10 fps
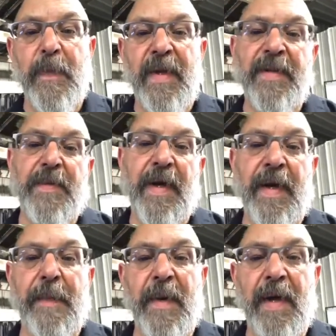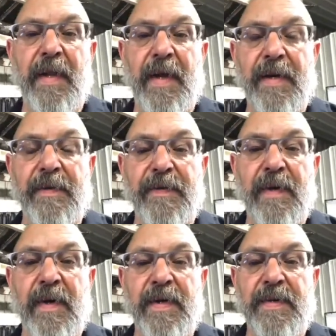That's what I got Megalander
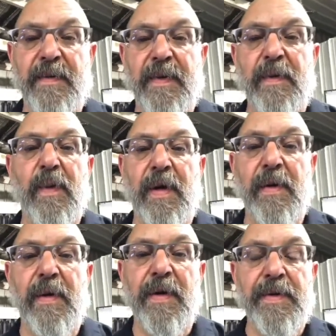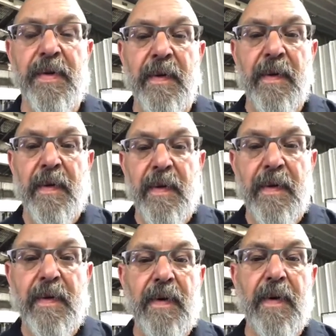for. It's a real workhorse.
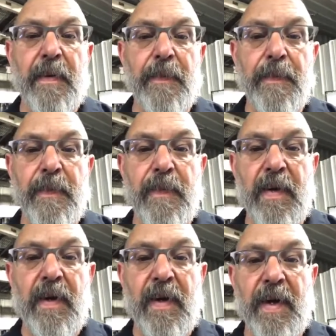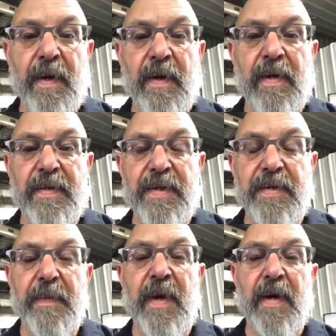I can haul
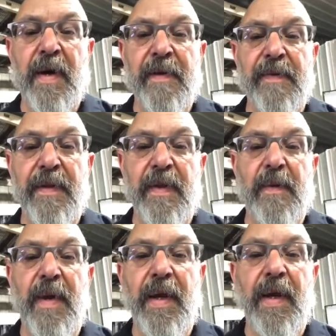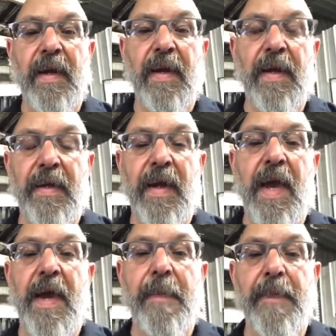just about everything we need in
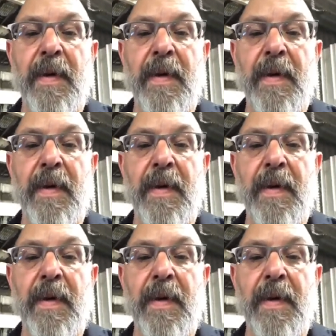camp.